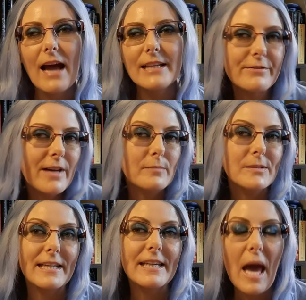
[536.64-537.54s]
I developed
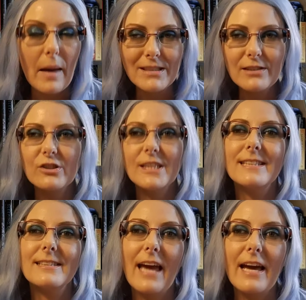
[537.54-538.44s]
a
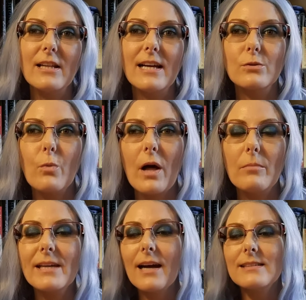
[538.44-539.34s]
chemistry scale as well,
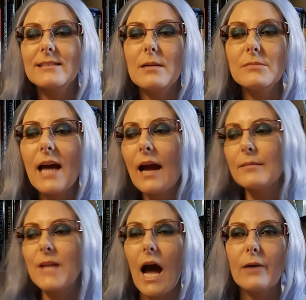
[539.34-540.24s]
because
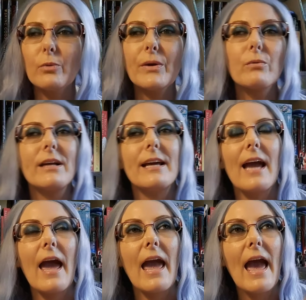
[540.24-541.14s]
sometimes I will be
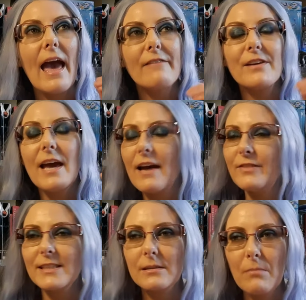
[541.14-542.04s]
reading a heavy,
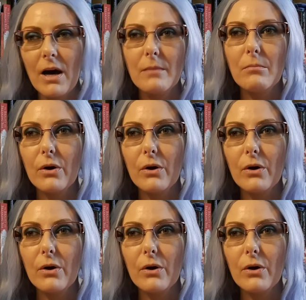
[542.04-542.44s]
heavy smut